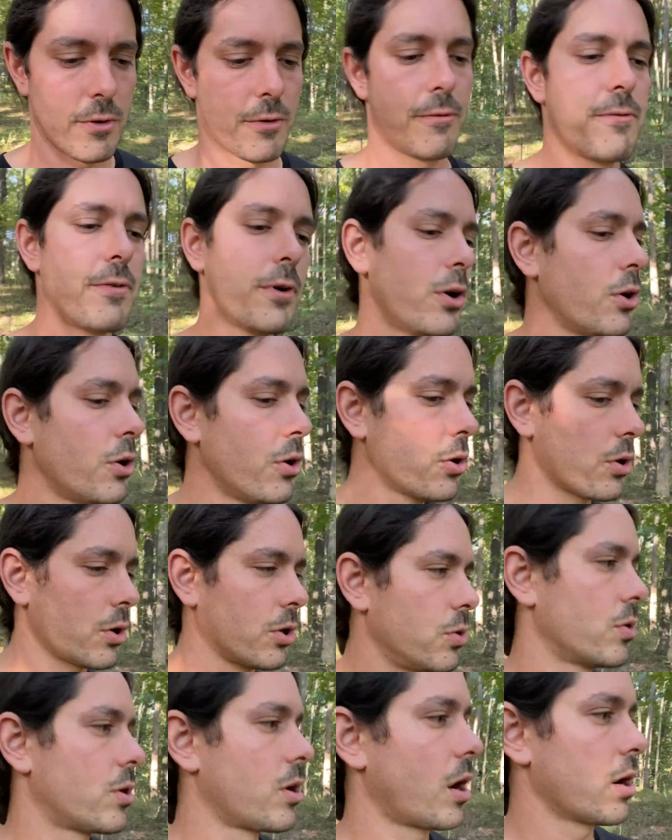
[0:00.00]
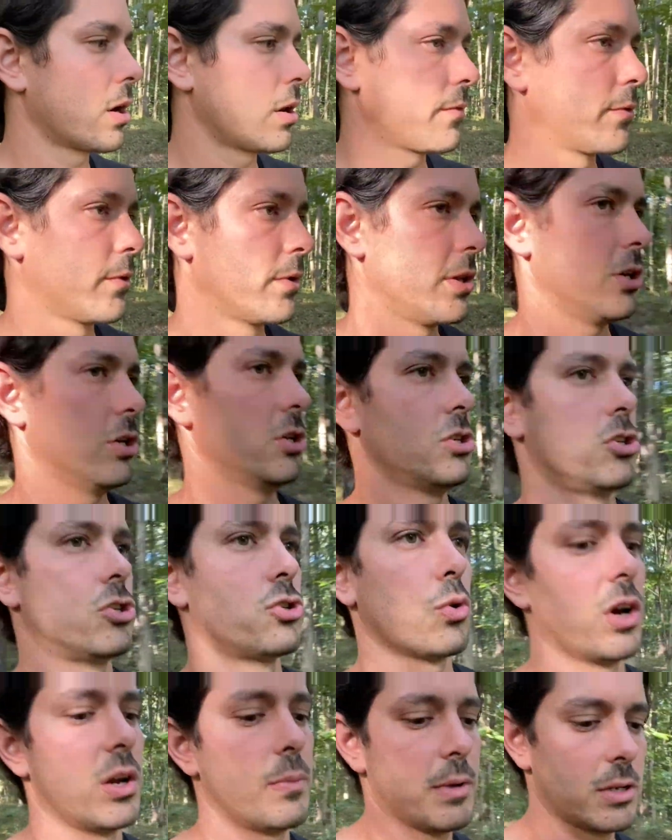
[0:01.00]
food or you garden for the
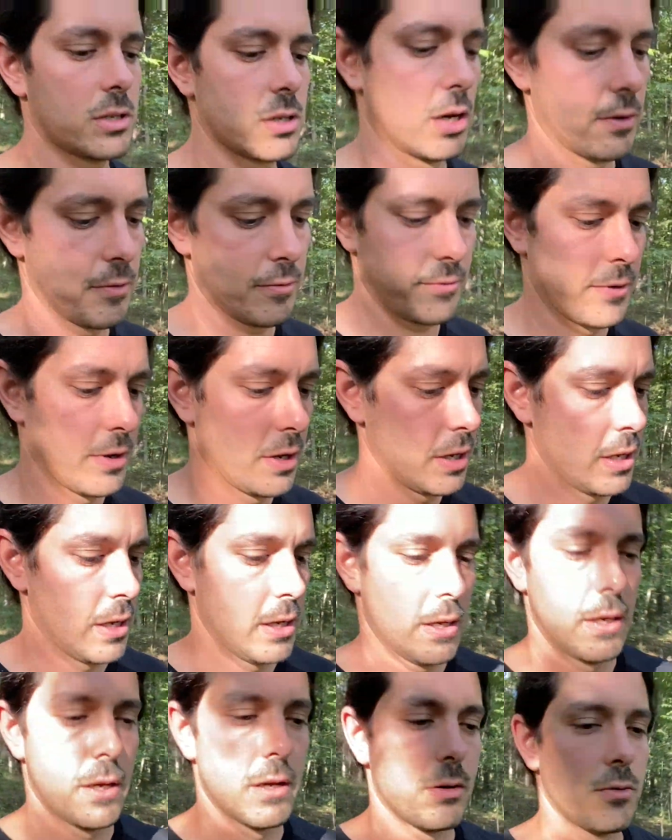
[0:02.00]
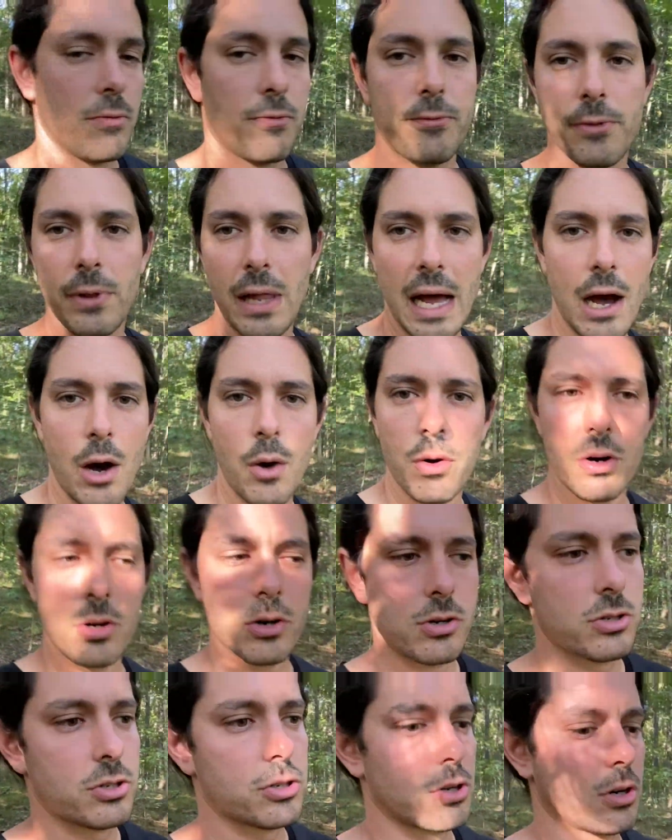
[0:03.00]
enjoyment of
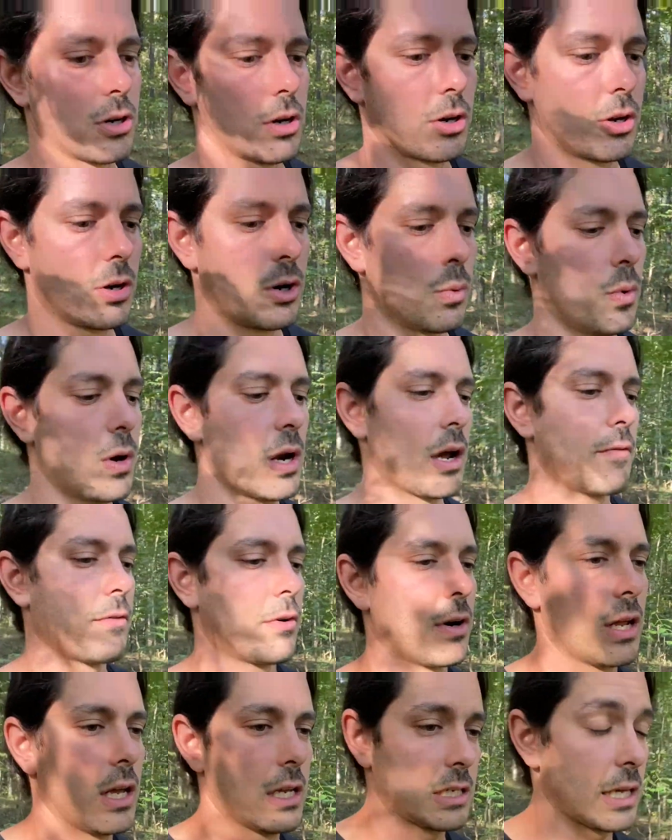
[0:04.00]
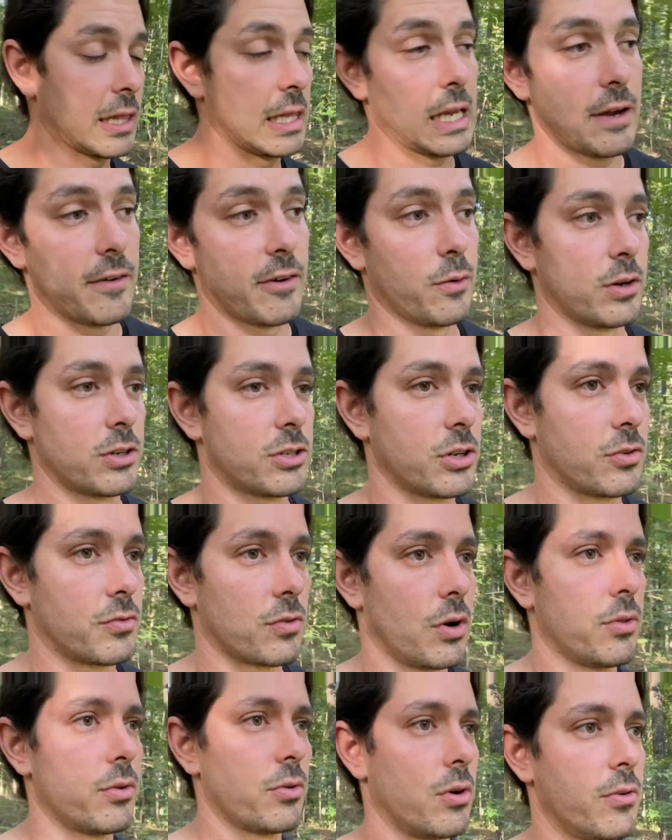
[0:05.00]
flowers, or, you know, whatever it is, I think everyone should
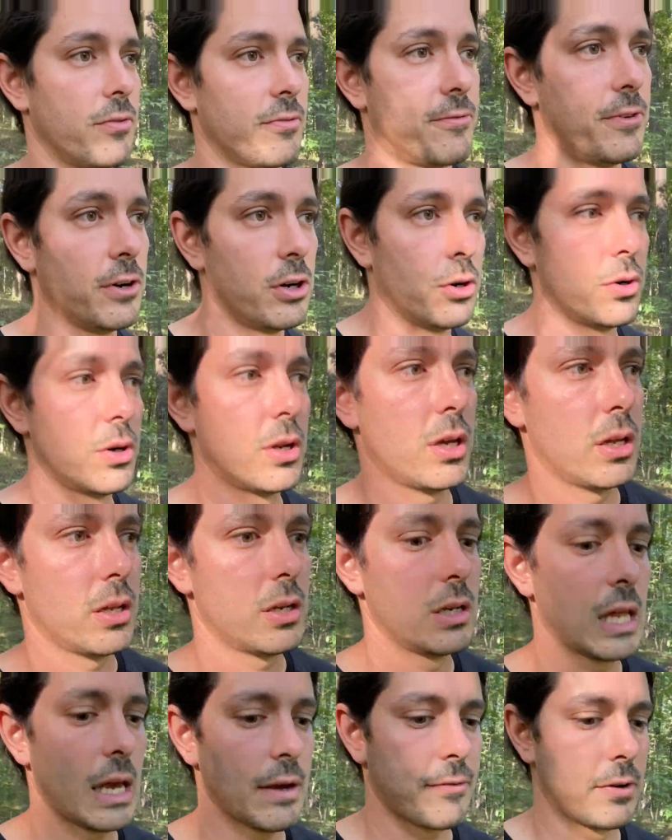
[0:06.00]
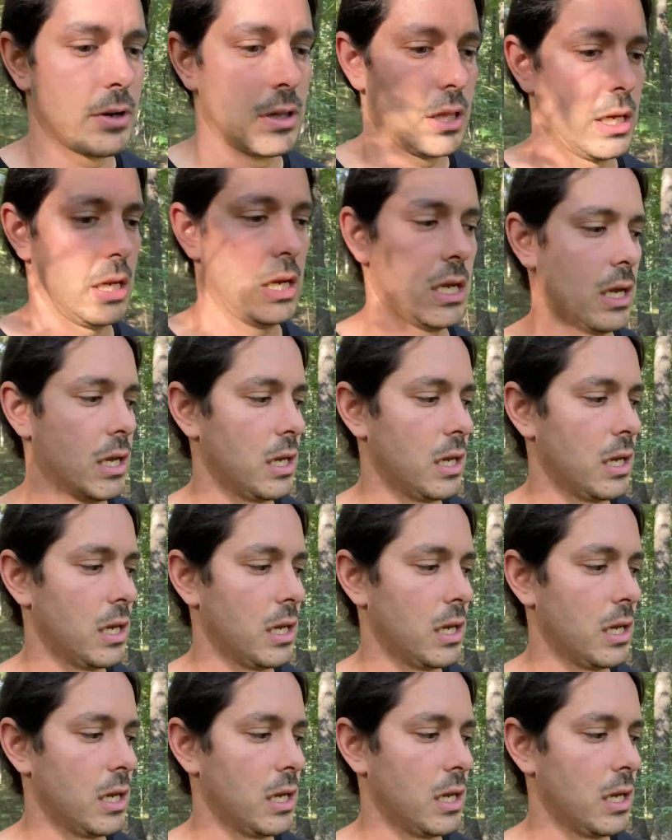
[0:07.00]
grow their own food, definitely.